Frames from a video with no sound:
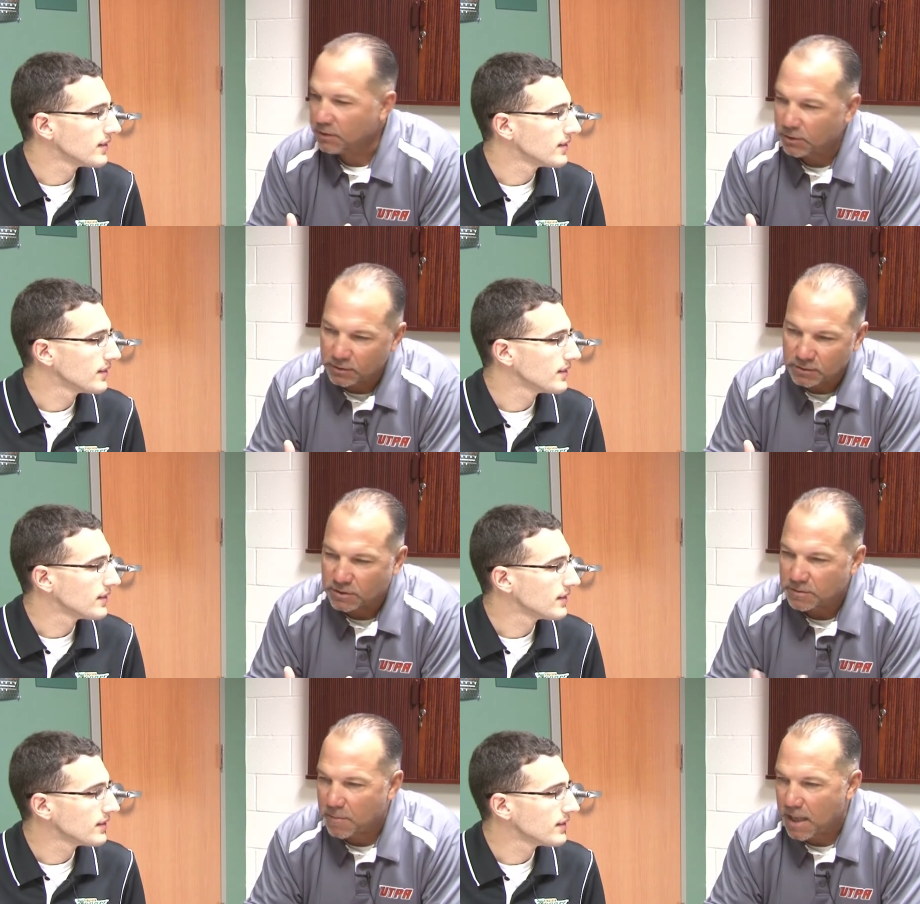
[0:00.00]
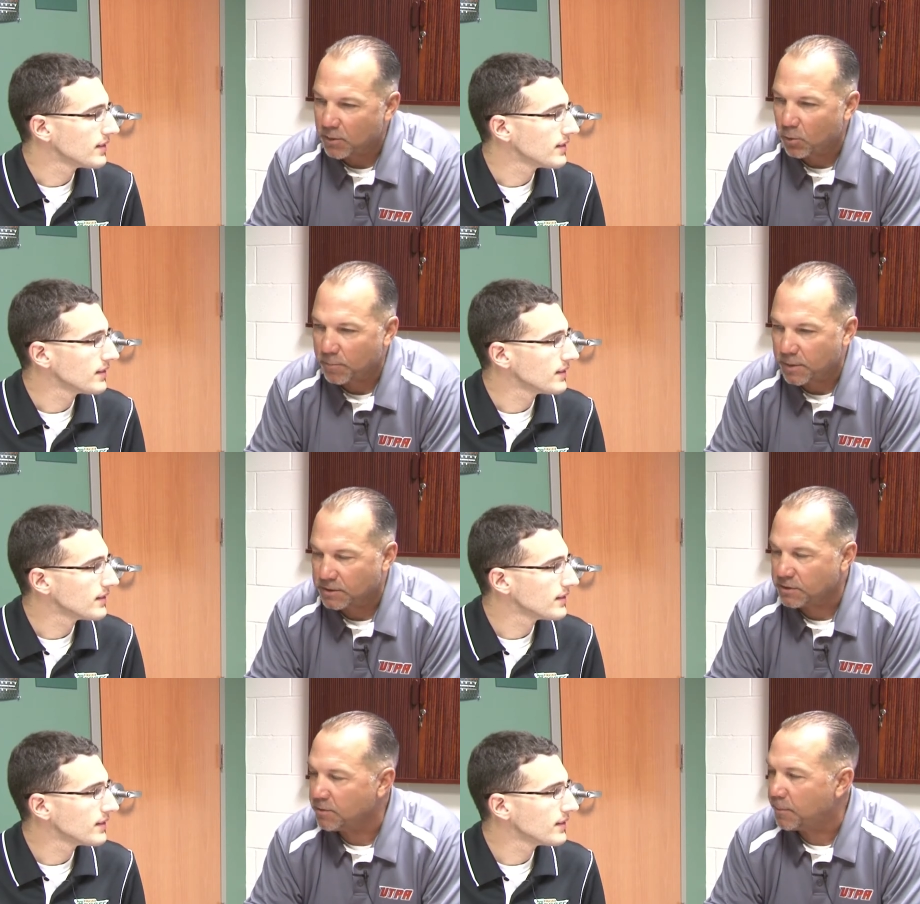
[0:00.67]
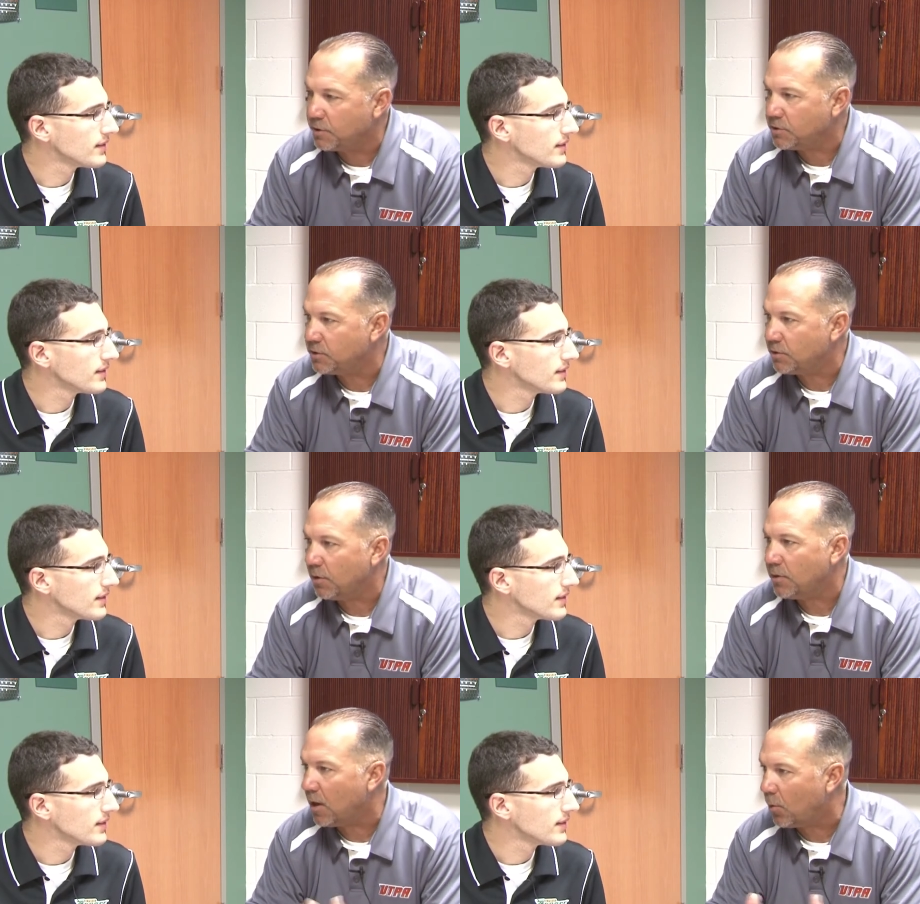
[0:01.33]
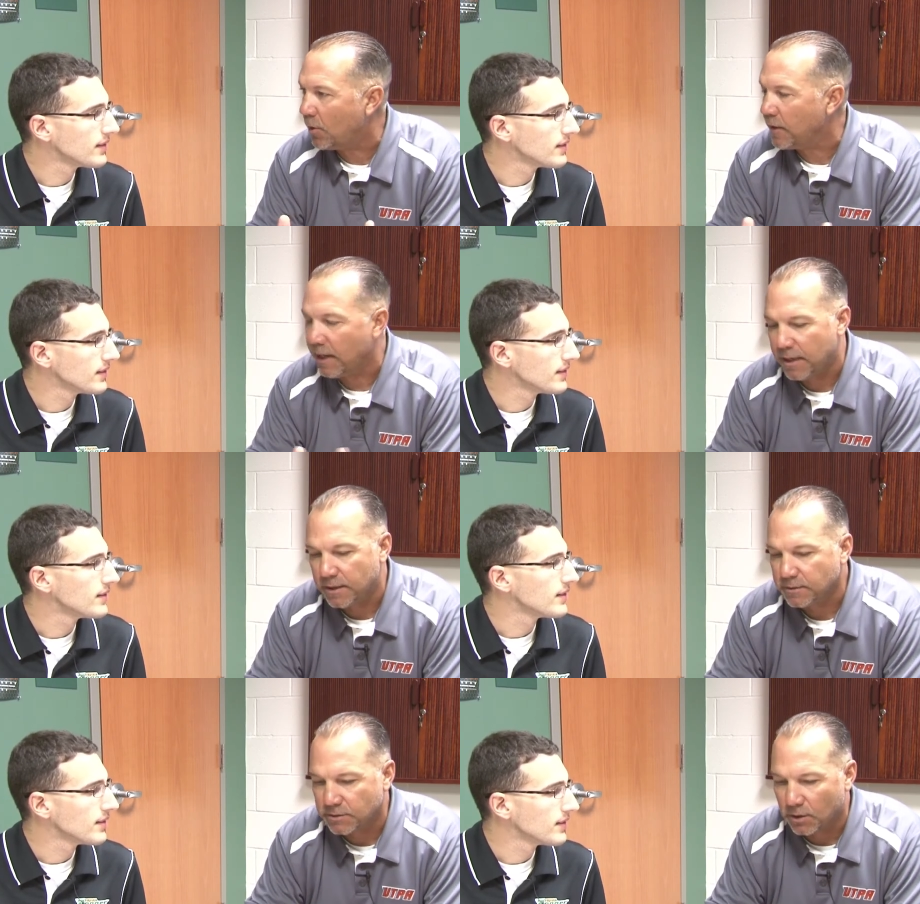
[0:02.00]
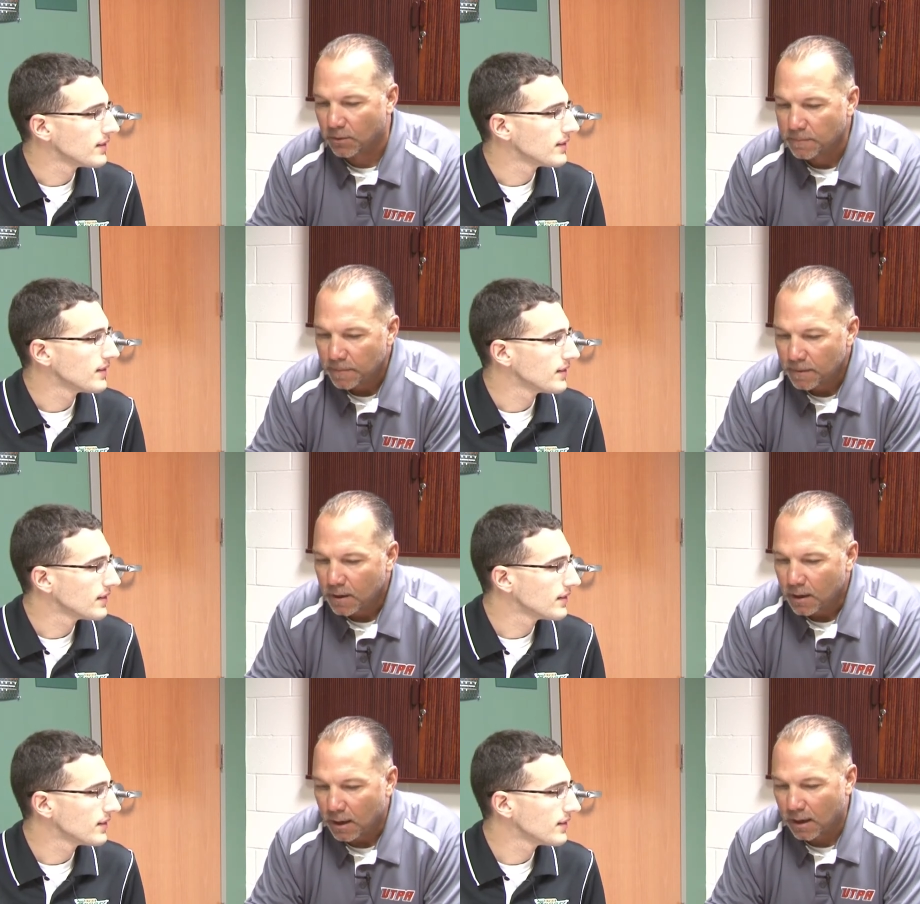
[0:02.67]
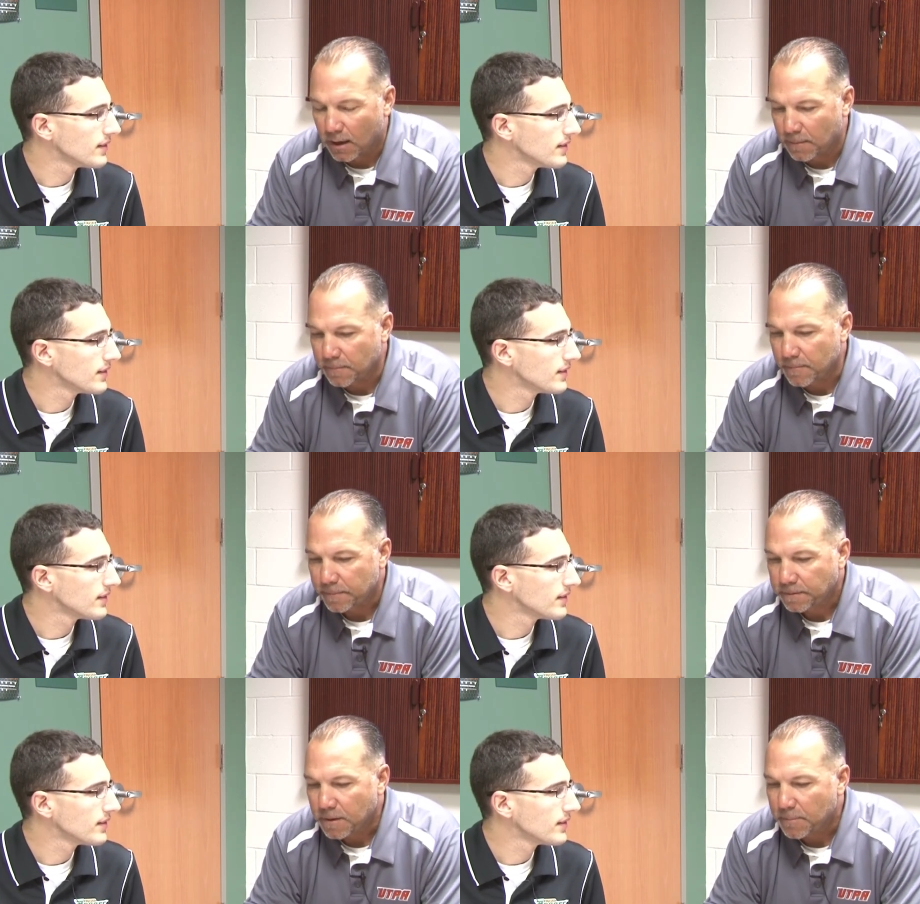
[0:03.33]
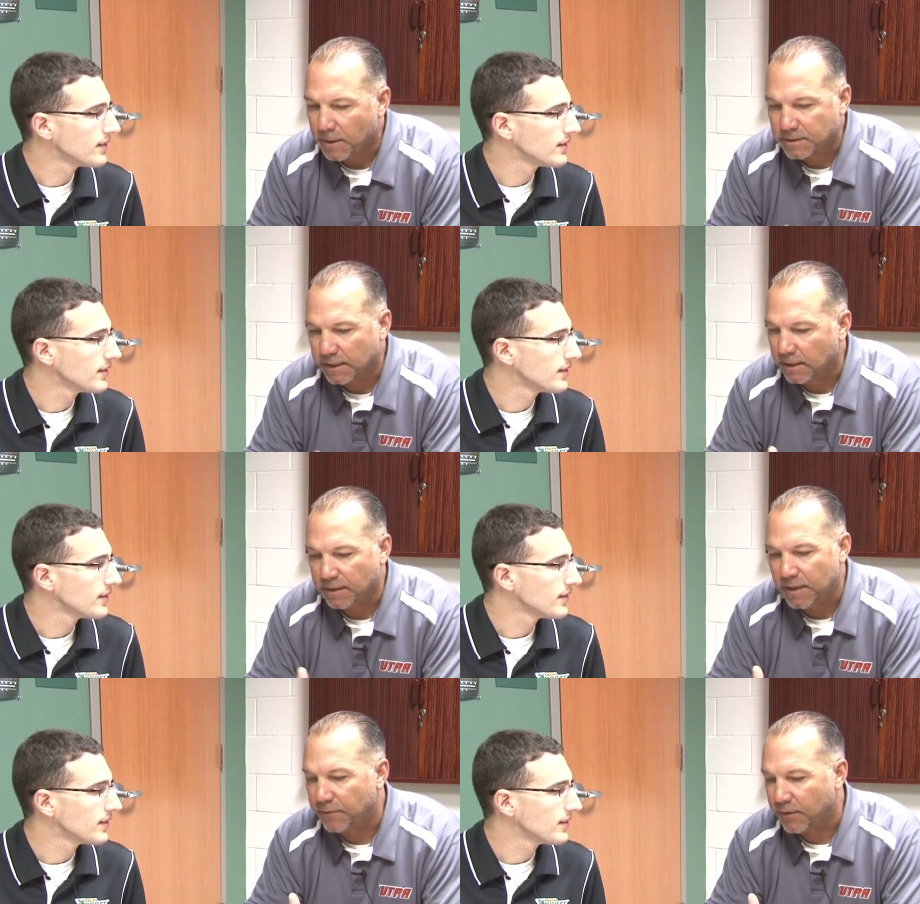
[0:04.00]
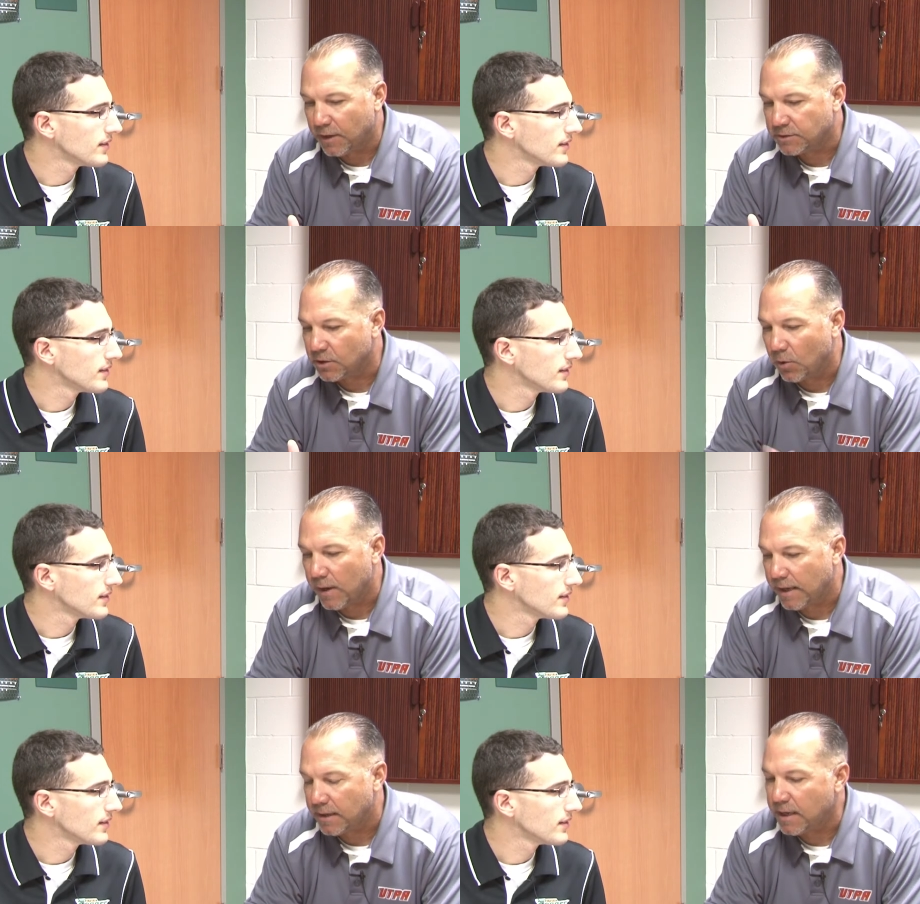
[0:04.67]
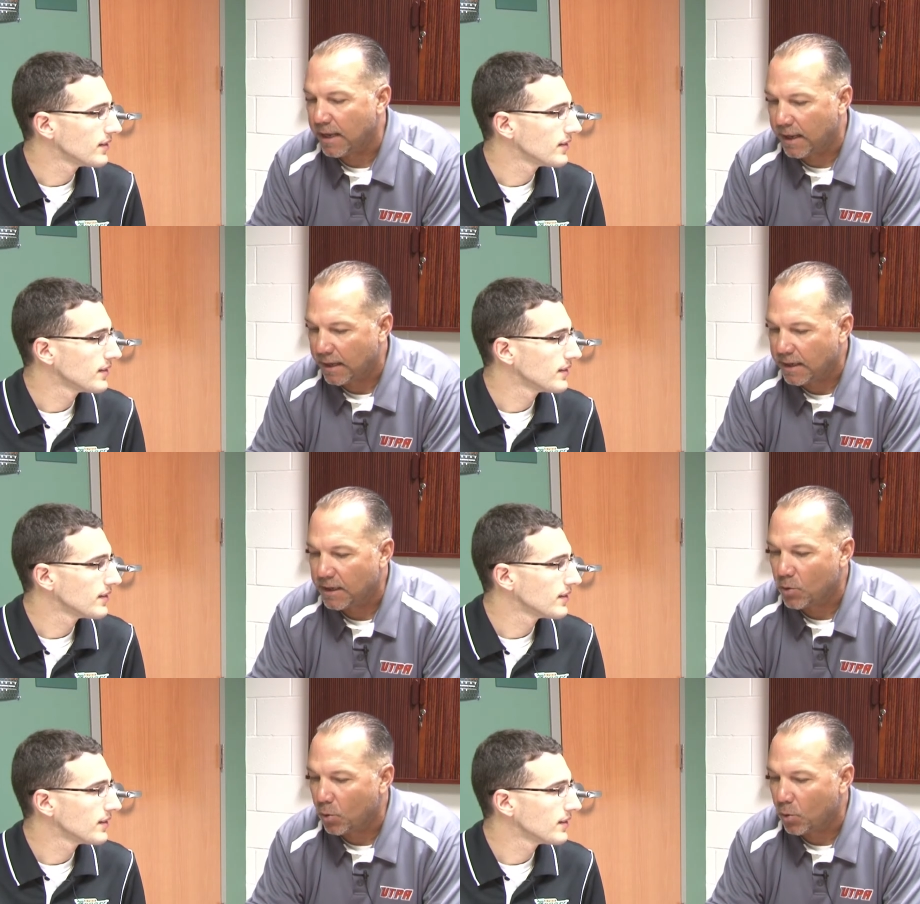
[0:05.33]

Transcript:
Speaker 1: you know, it doesn't matter what pitches the pitchers throw and how well they hit it. So pitching and defense go hand in hand, and in